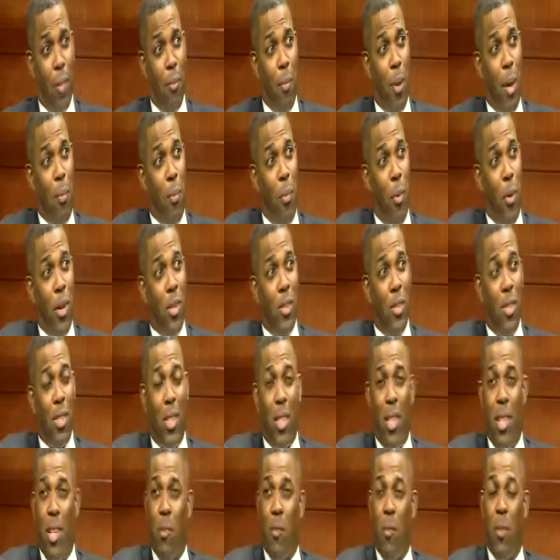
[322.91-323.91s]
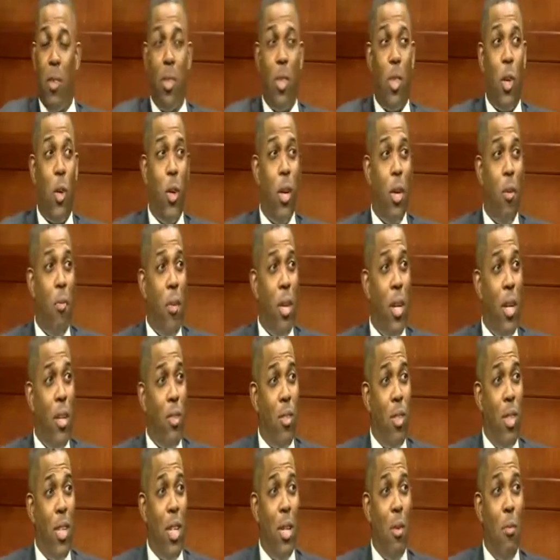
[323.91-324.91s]
at my boy sitting there for 30
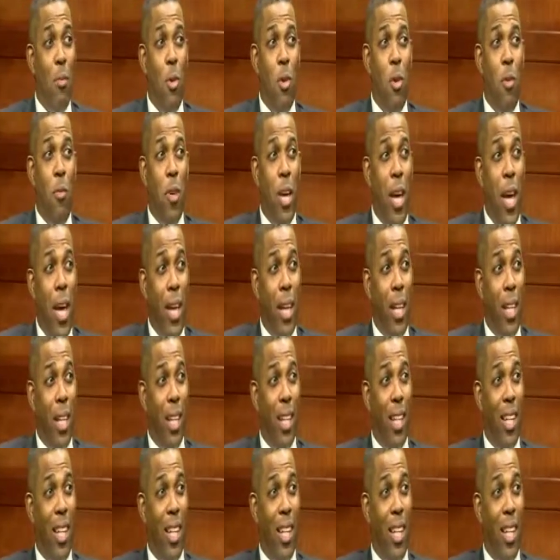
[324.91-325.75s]
minutes, he ain't moved yet.